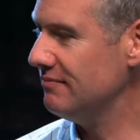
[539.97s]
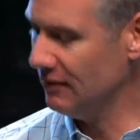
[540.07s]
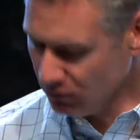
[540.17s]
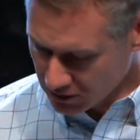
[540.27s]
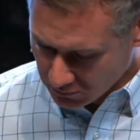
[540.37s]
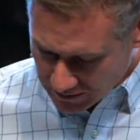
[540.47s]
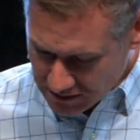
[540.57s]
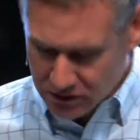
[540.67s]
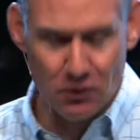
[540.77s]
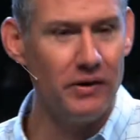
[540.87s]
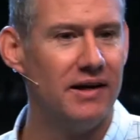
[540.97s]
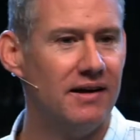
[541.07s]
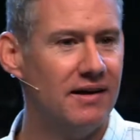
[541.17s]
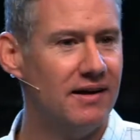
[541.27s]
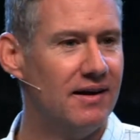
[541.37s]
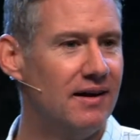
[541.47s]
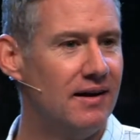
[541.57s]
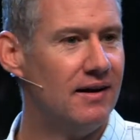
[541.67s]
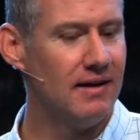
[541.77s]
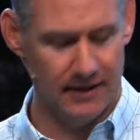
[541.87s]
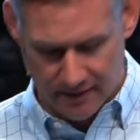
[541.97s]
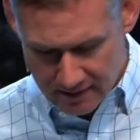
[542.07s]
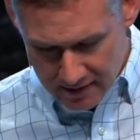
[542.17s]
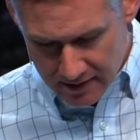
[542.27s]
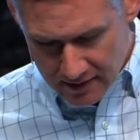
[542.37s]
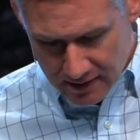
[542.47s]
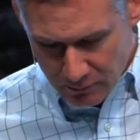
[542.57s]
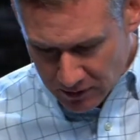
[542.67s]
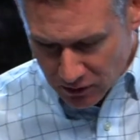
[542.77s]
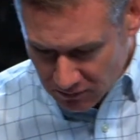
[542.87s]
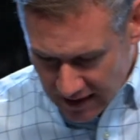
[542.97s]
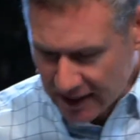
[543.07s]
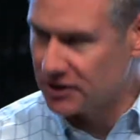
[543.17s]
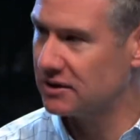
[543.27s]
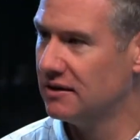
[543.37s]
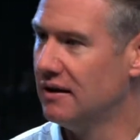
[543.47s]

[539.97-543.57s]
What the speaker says: What a crazy story. Like the original guests